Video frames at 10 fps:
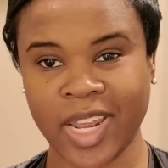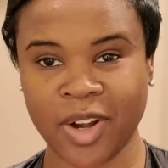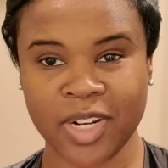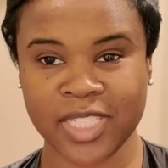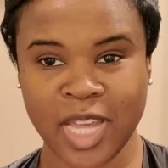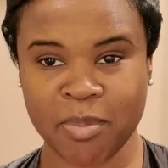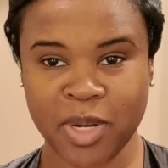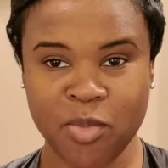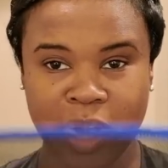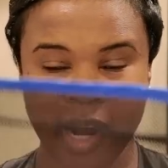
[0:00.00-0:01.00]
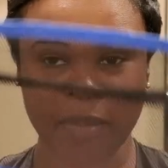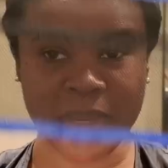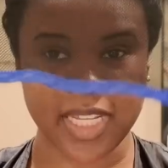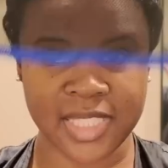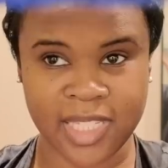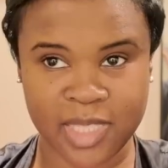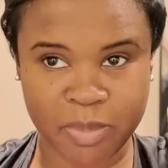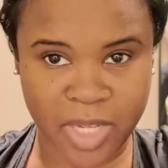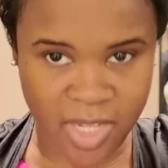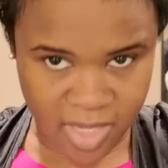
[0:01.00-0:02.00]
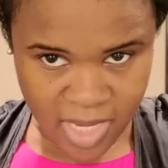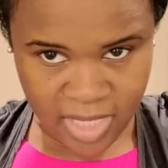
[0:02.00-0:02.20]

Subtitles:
this company went out of business, but